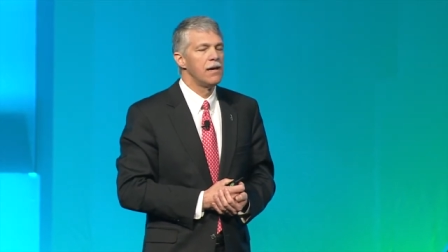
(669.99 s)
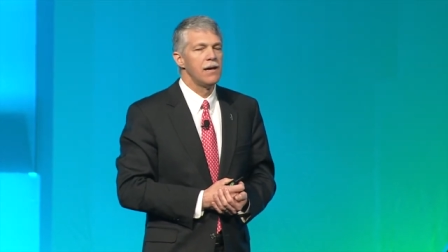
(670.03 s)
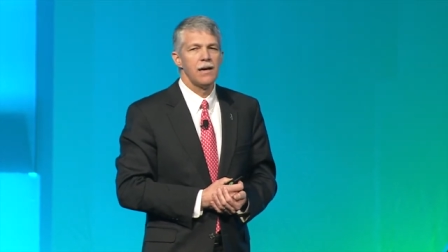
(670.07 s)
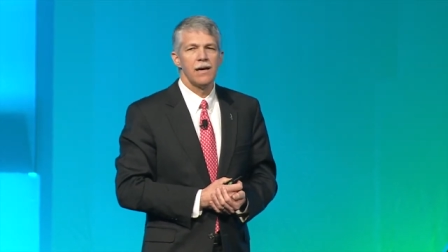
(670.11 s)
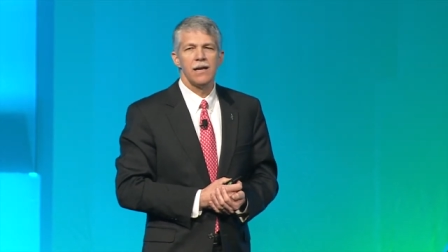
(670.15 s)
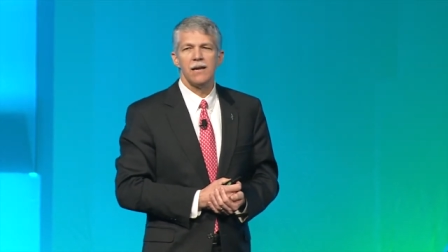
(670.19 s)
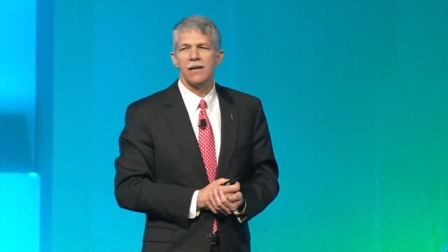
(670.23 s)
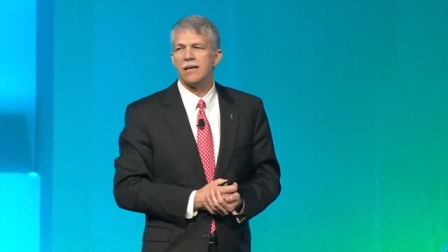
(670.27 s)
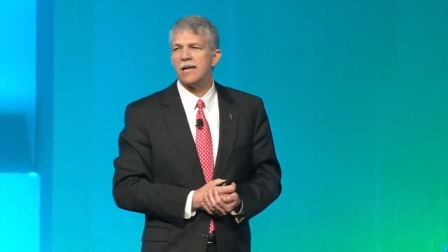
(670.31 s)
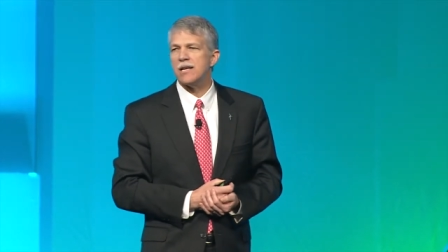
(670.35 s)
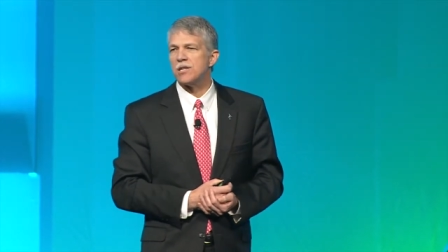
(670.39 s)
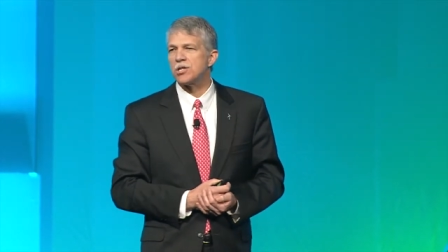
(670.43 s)

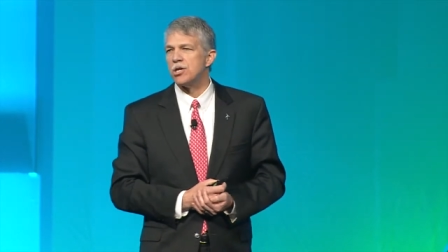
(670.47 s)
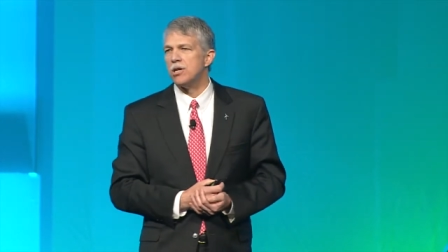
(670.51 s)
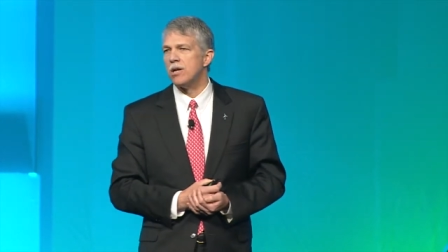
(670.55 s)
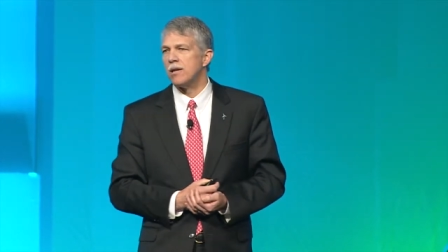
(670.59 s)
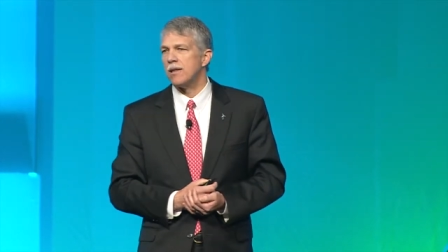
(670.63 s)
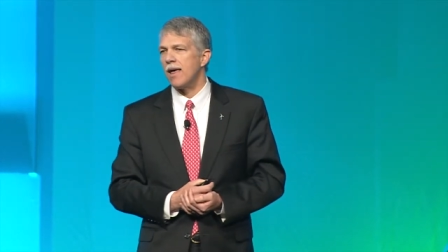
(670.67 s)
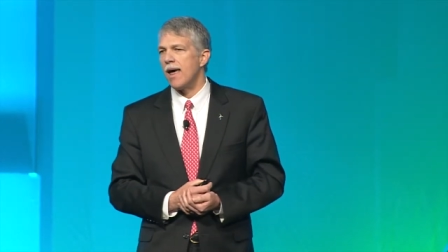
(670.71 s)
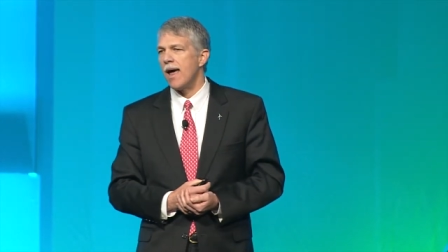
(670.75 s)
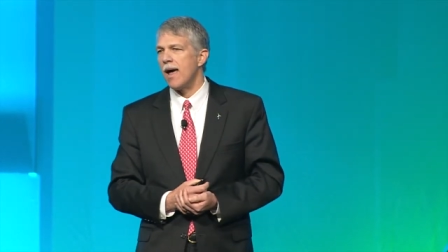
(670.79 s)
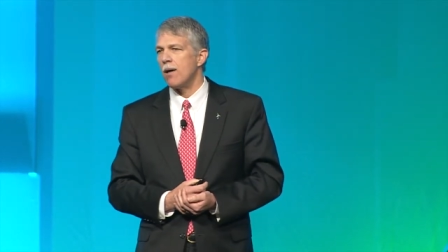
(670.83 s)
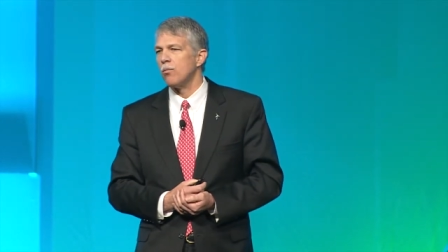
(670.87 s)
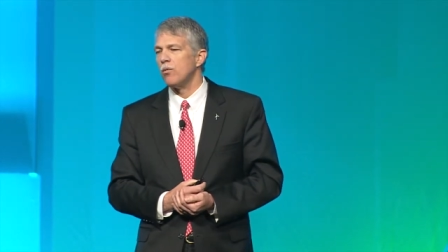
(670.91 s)
In addition to
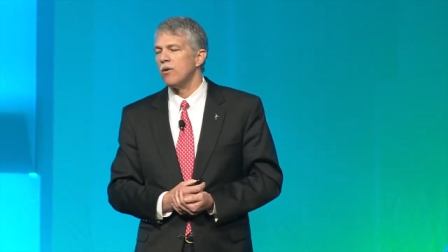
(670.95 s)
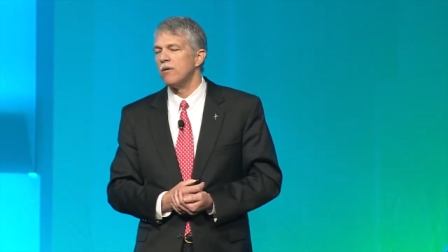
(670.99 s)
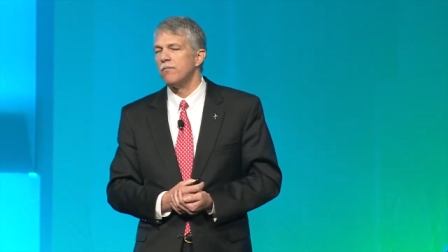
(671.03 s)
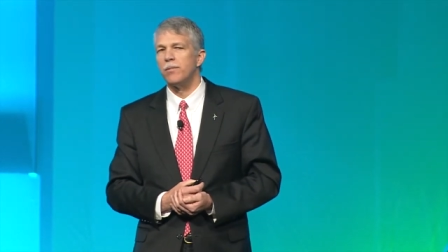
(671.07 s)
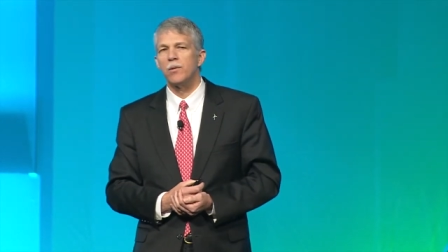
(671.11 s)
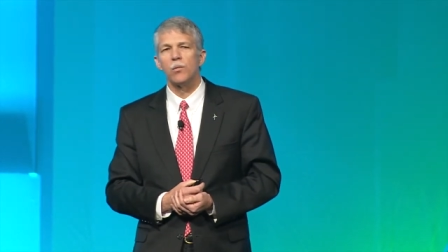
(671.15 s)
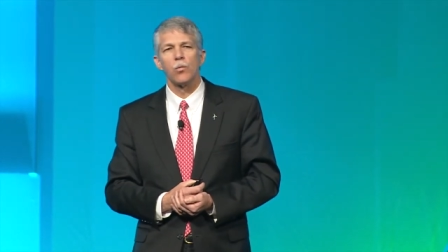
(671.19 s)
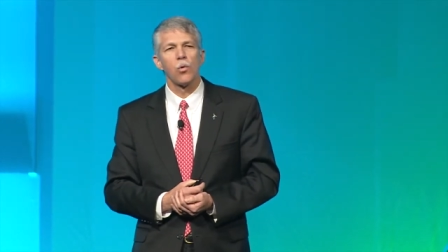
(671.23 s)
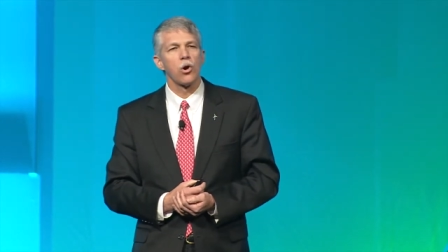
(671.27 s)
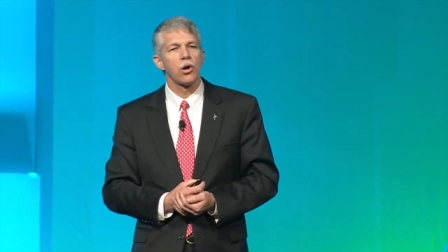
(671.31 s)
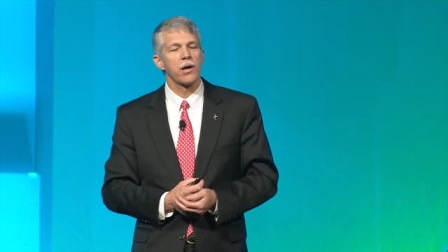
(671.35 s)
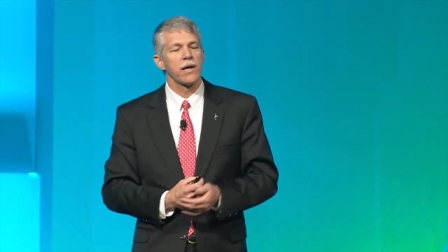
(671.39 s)
that, we've
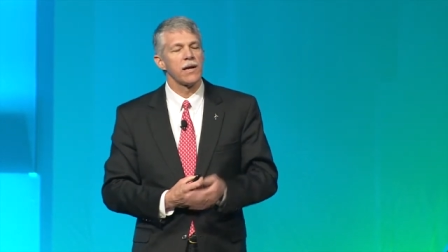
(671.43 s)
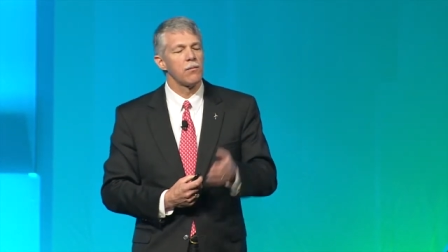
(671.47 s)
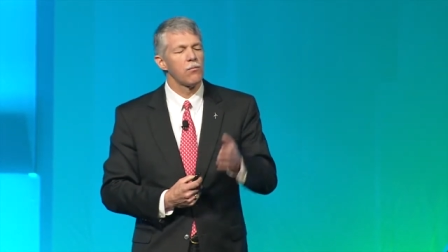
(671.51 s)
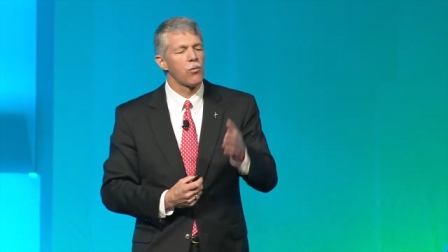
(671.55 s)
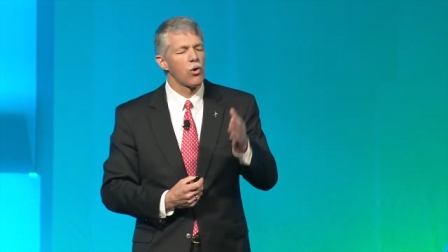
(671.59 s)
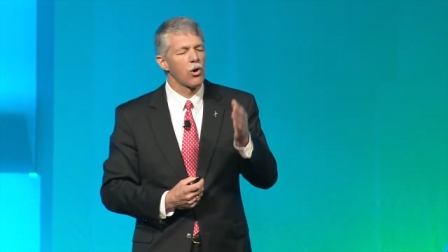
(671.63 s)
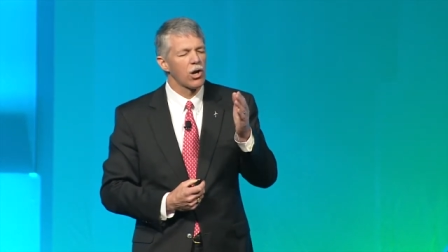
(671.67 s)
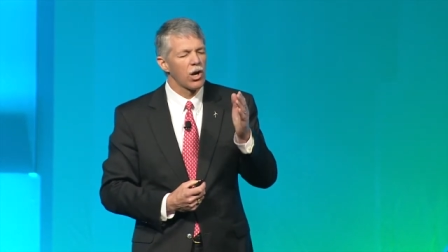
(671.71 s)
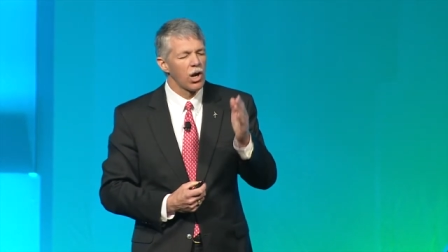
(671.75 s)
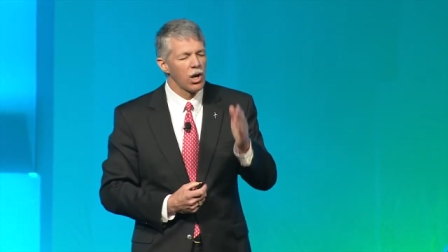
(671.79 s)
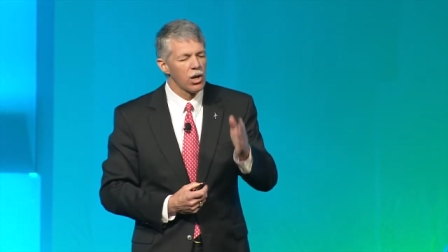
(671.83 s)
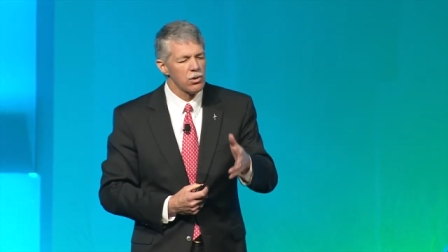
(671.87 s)
been working
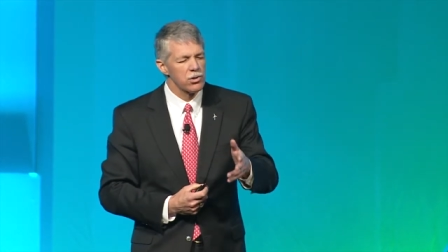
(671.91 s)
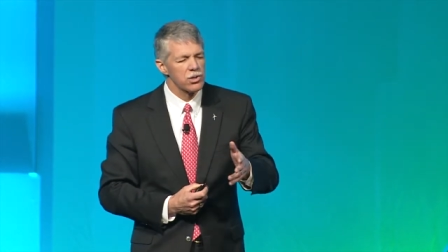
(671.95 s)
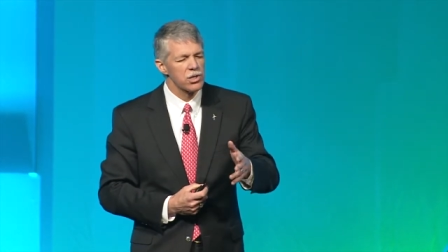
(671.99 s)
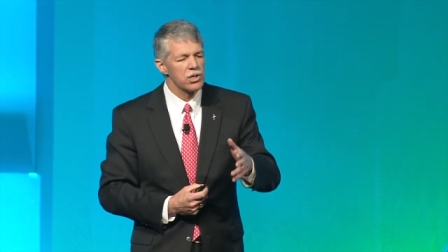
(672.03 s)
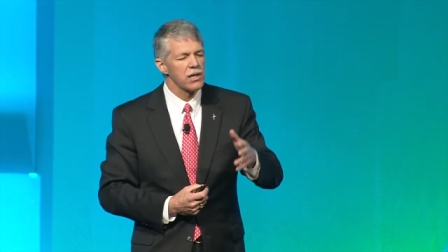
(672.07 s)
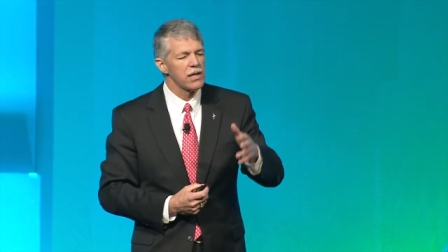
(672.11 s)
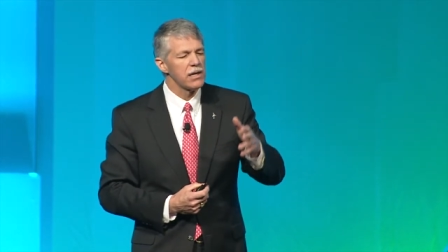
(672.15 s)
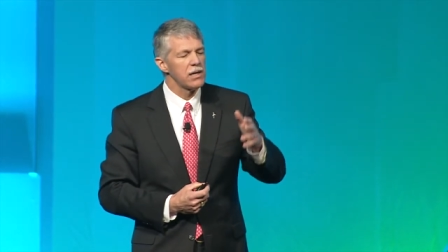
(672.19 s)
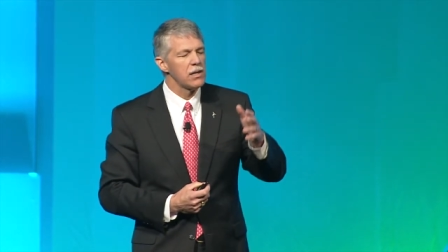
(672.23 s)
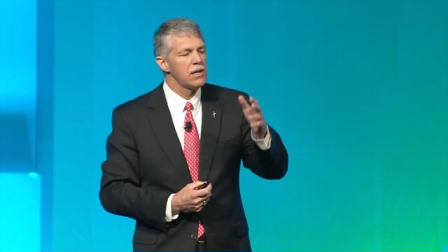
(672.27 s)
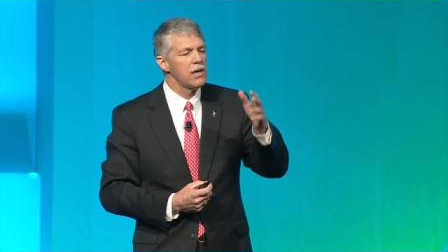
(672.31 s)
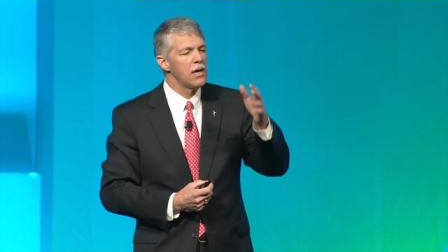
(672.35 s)
more
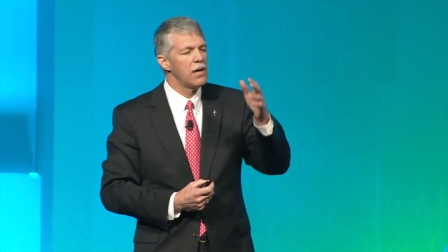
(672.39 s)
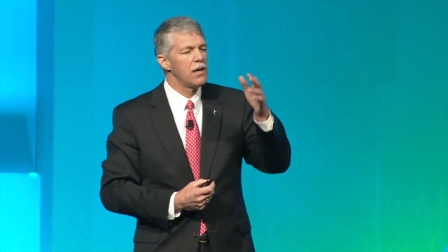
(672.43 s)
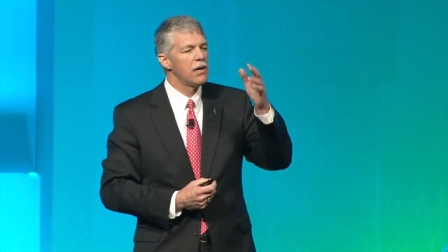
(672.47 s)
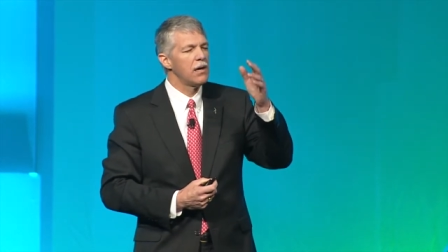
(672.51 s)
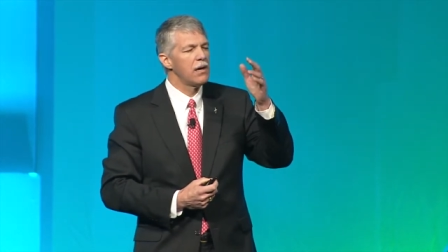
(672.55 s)
closely